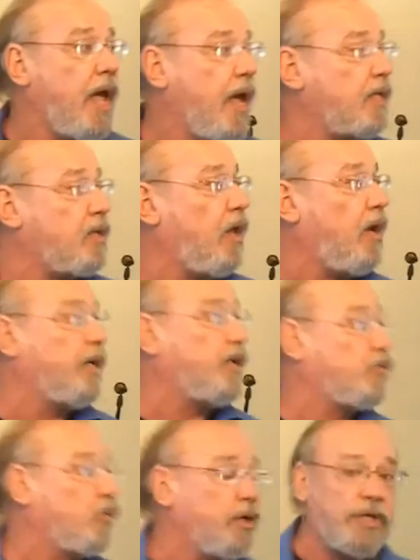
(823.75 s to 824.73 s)
as long
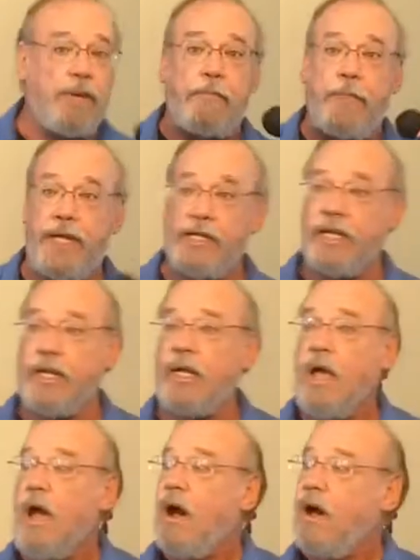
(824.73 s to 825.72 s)
as we're
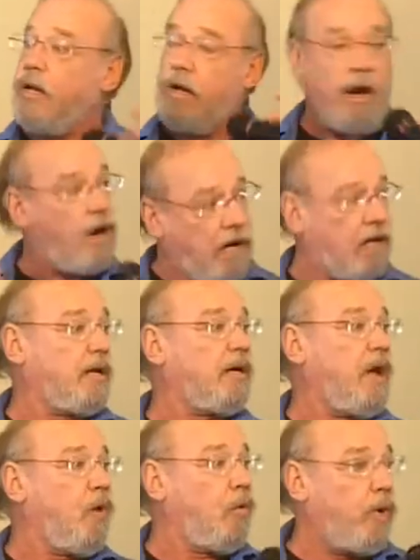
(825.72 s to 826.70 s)
depending on
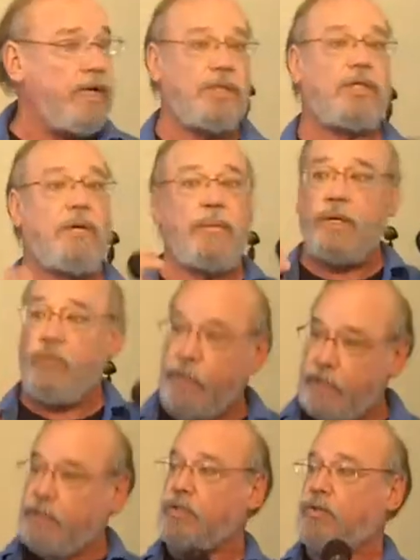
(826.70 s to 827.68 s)
our wisdom and
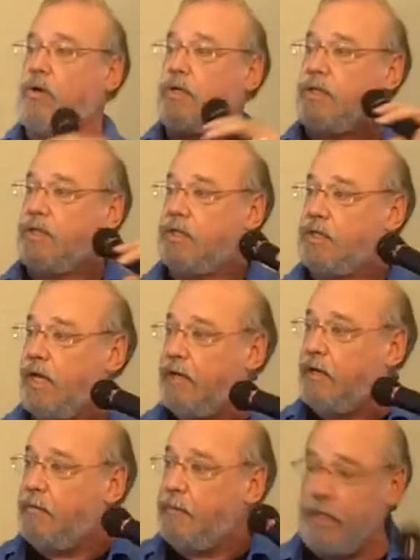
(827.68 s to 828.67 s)
resources
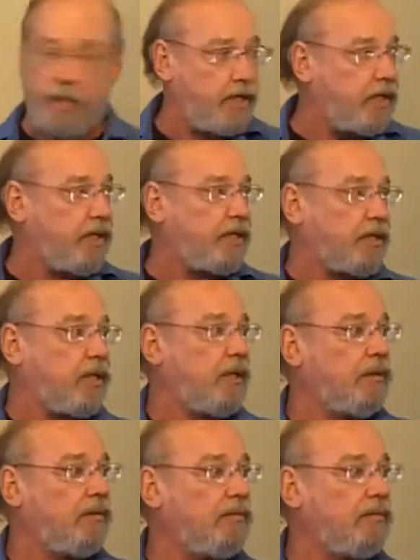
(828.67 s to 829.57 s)
and abilities.